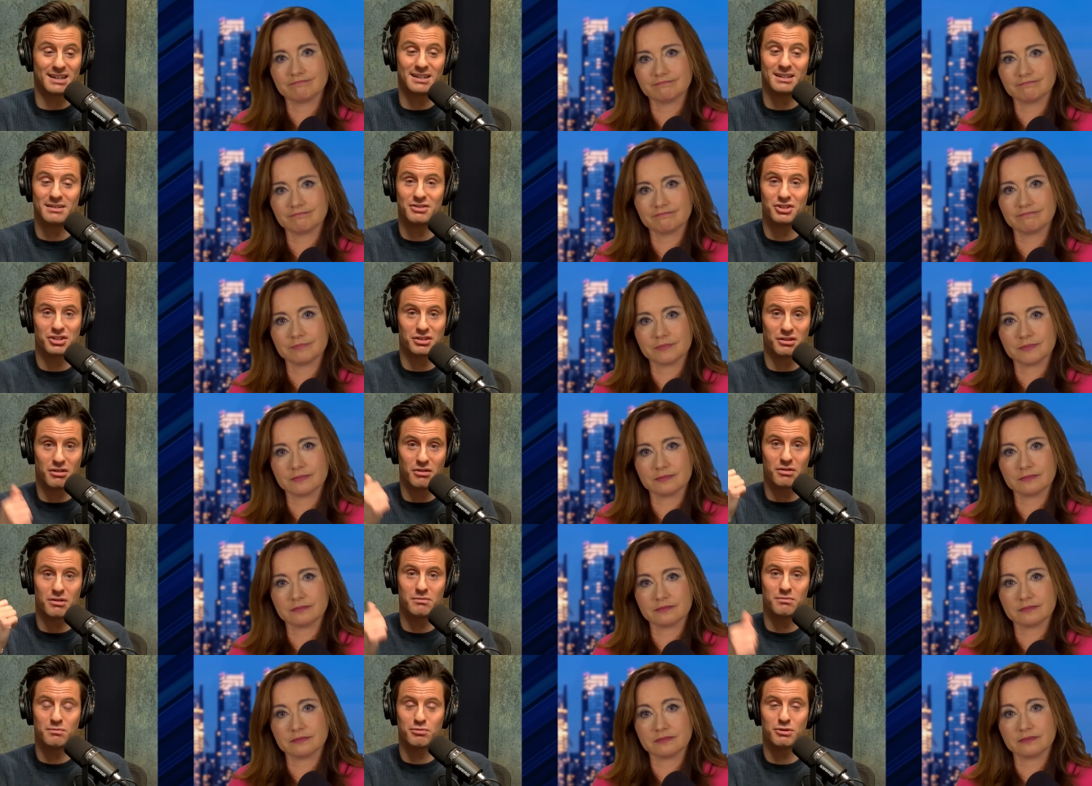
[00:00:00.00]
Speaker 1: he should go
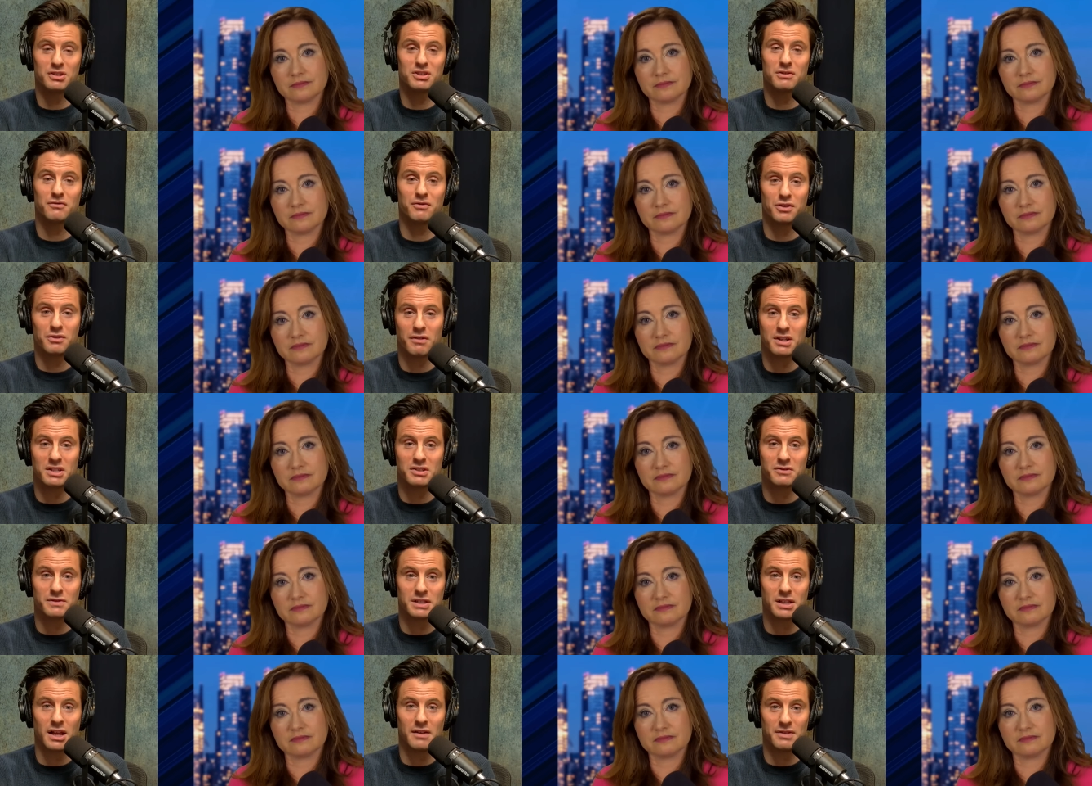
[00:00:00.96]
to prison for the rest of
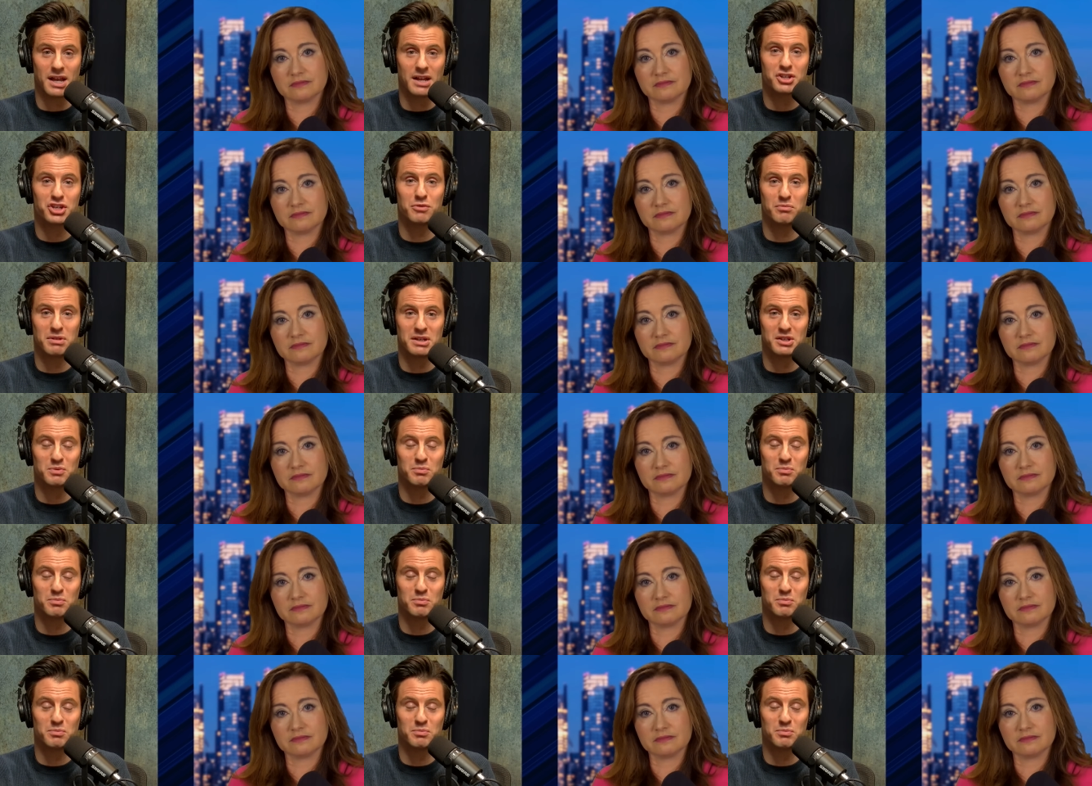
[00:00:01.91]
his life that should be his